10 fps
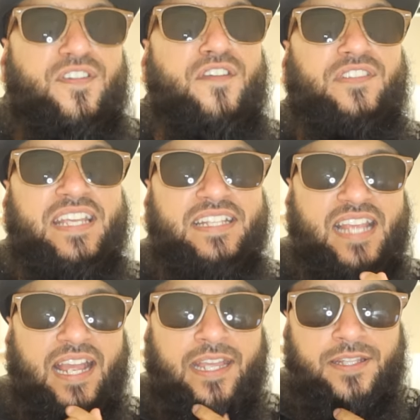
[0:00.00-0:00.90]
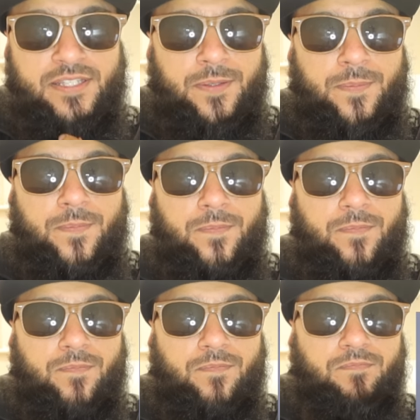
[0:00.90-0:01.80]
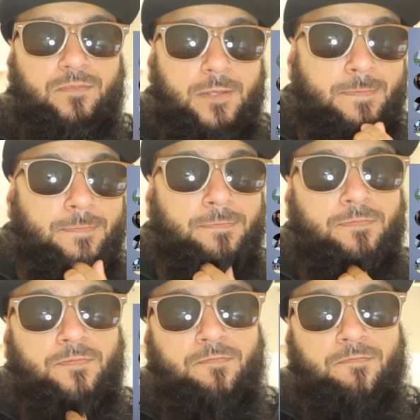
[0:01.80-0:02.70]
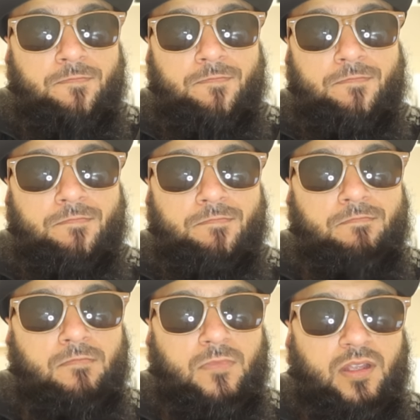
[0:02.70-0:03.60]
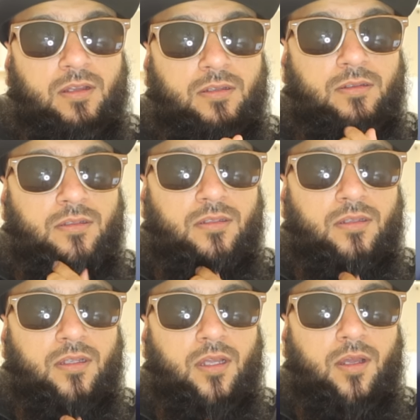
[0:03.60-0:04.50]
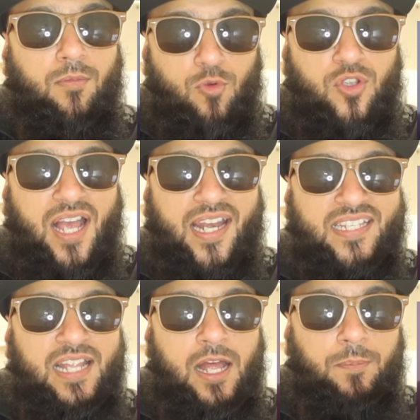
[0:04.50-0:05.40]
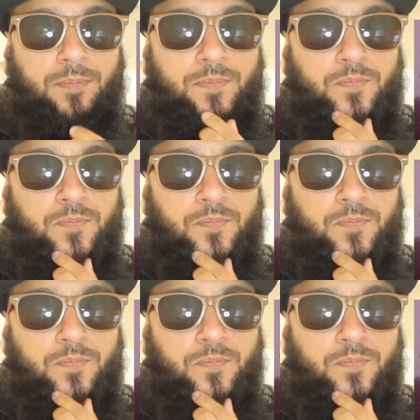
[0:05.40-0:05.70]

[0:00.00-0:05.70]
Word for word: 15 seconds. Moses. Prophet Moses. Musa alayhissalam.